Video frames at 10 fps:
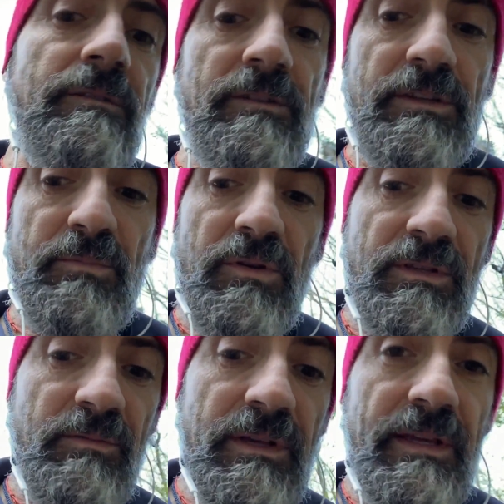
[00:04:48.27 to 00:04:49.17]
the spots
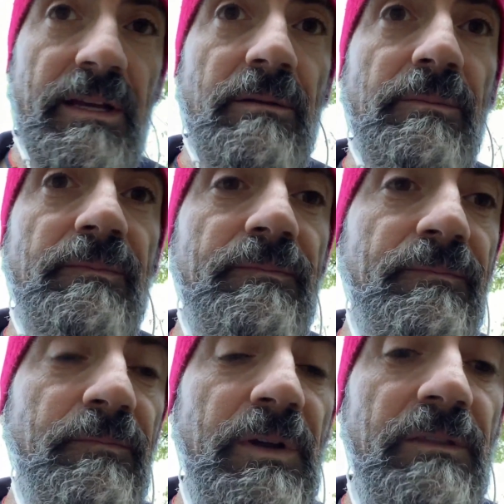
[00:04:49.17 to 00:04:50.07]
where
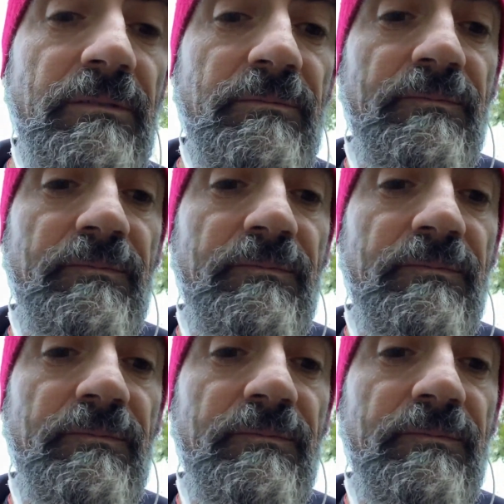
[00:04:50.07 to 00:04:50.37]
where the